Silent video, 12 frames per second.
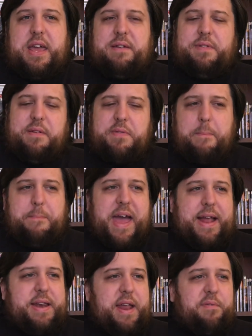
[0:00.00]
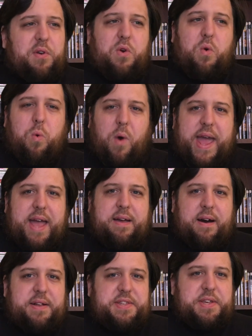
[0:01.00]
Even if the band never
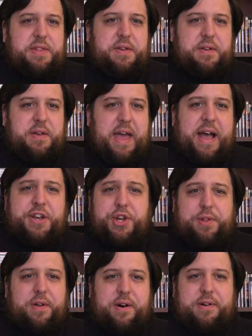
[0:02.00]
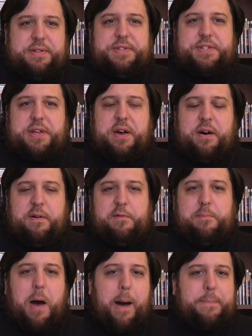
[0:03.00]
quite got to the echelons
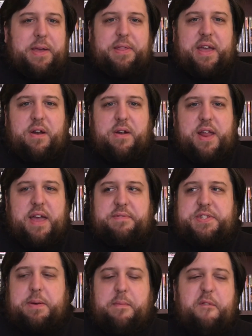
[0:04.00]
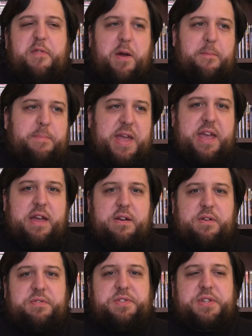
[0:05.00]
of popularity of some of their
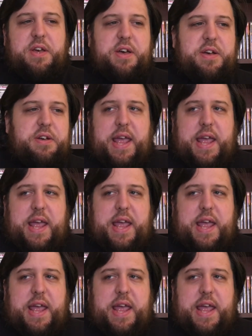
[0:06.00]
peers,